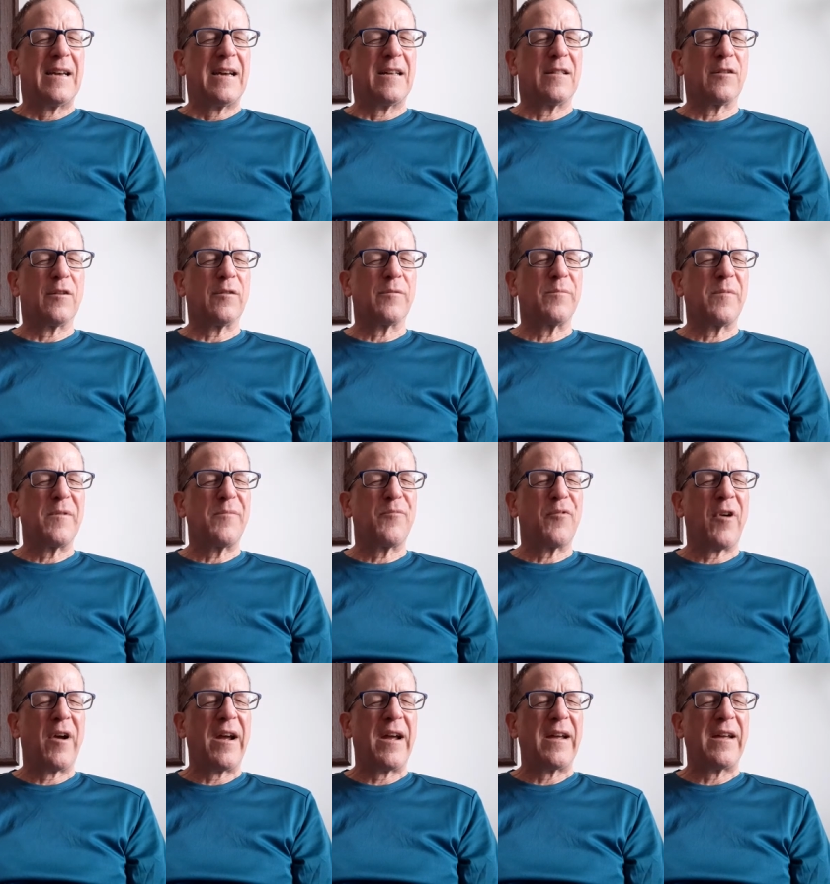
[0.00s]
And Lord, we
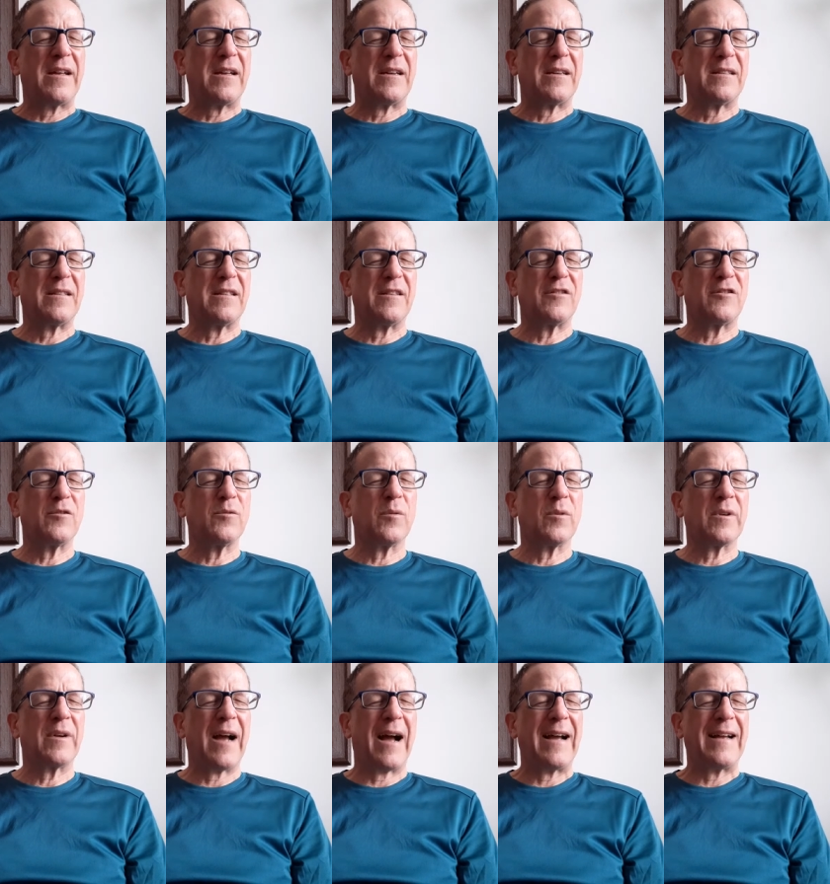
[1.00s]
pray that you
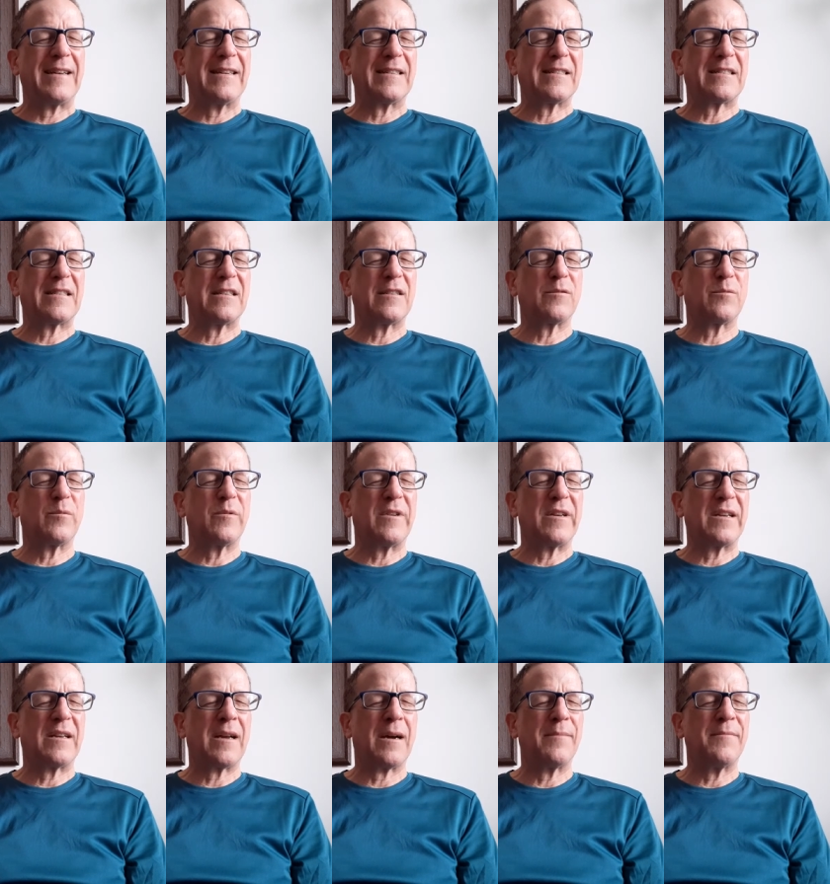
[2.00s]
will guide us as
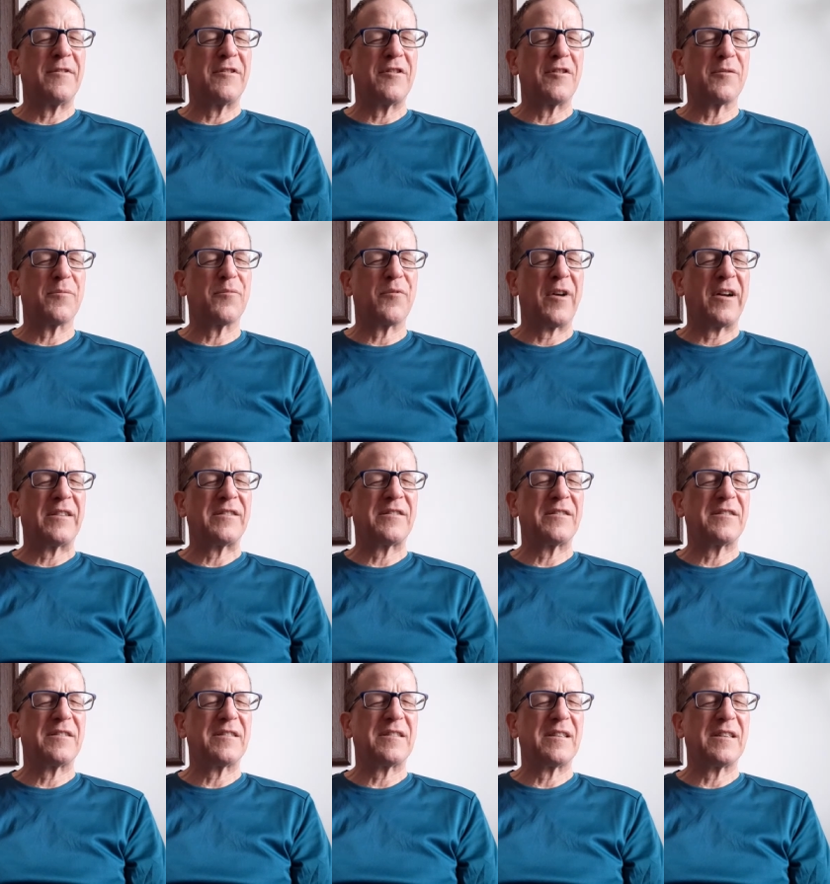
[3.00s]
we come into your
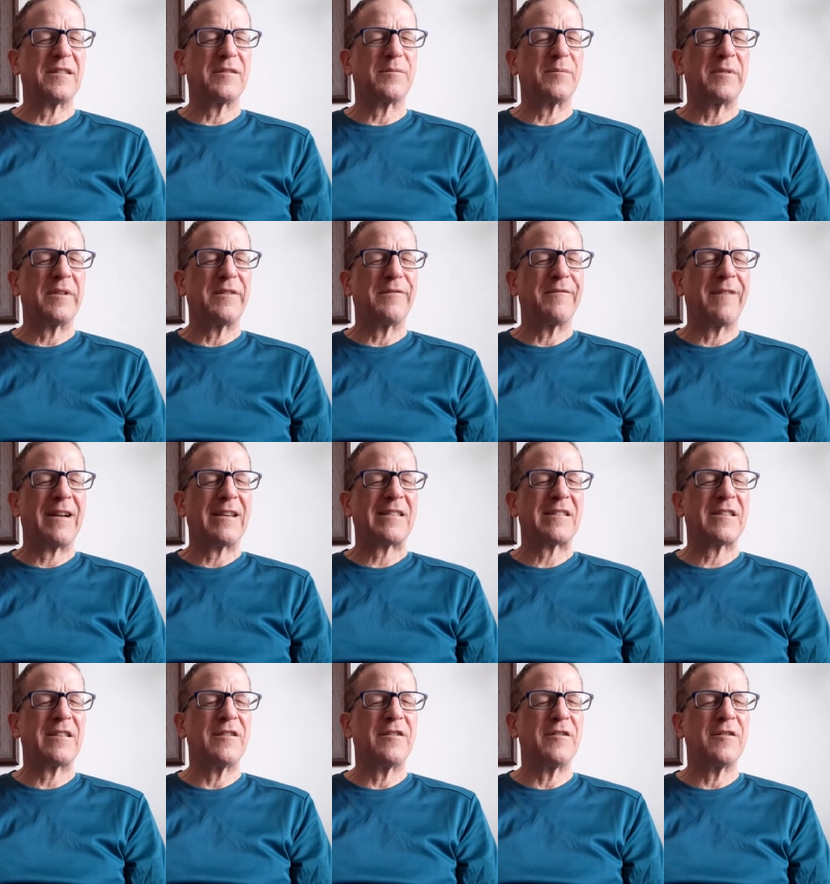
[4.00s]
presence, as we
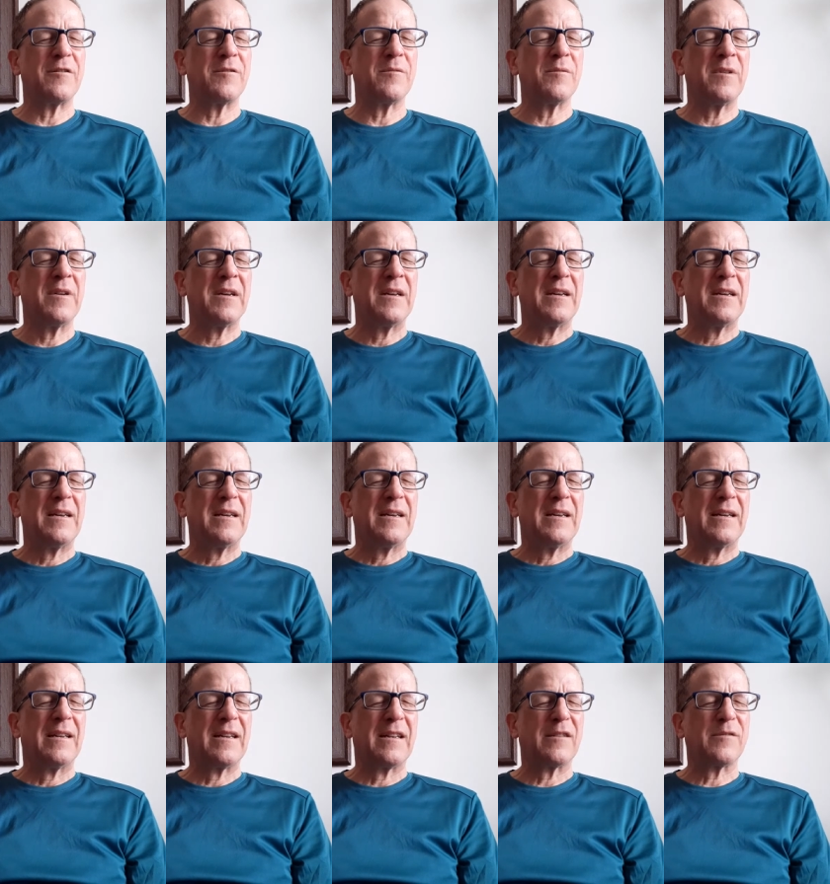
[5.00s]
rest in you,
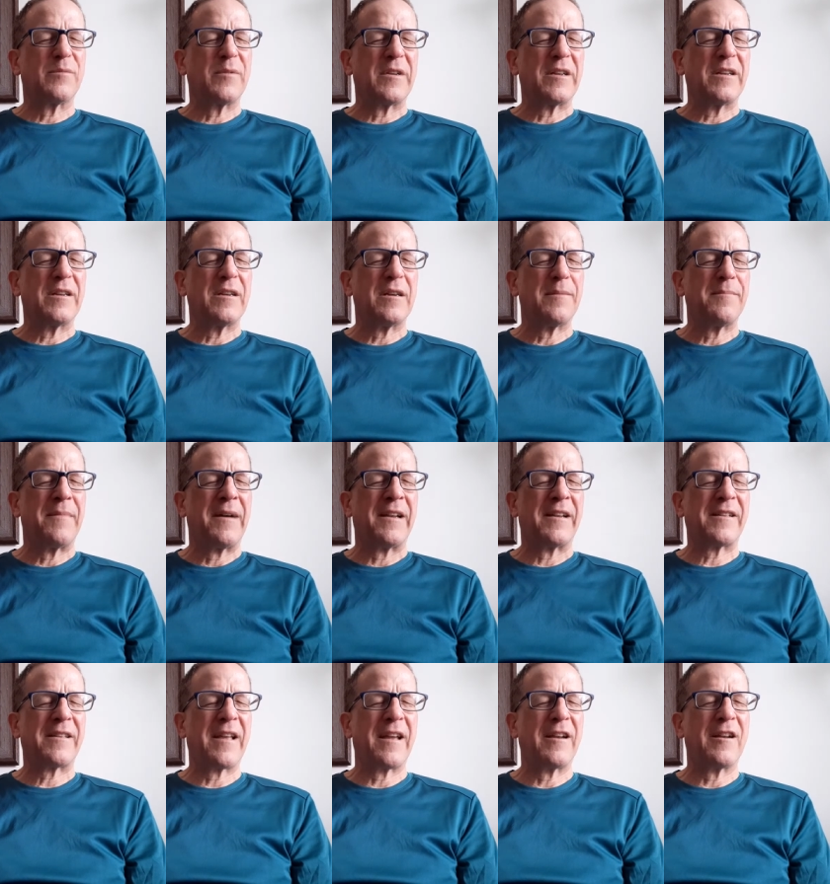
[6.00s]
and as we
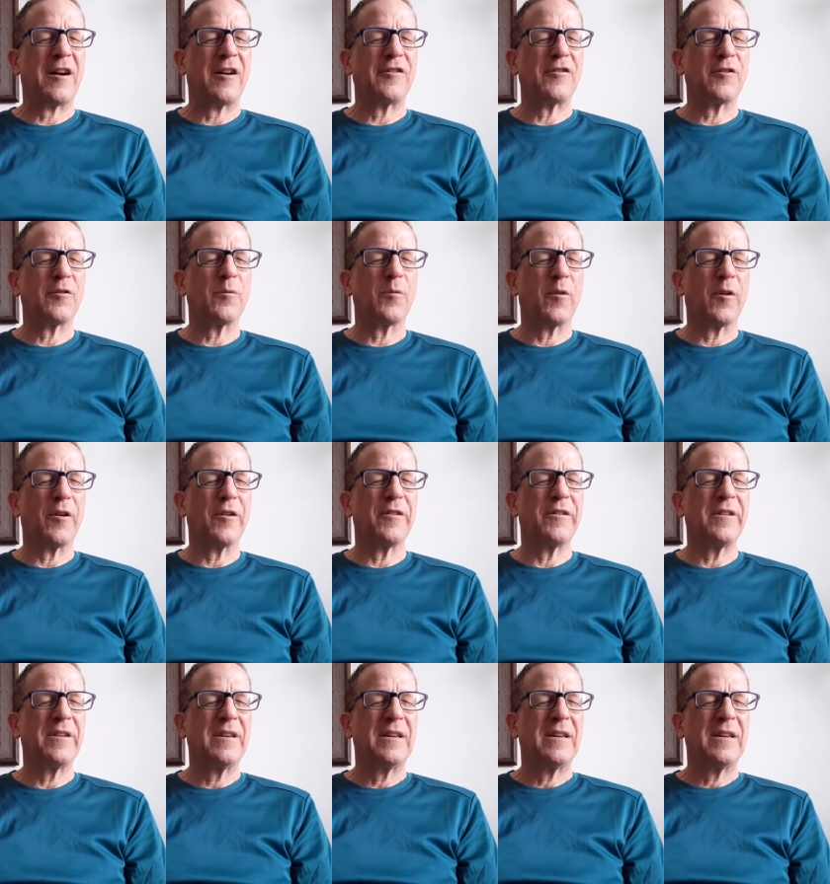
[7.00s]
meditate on your word,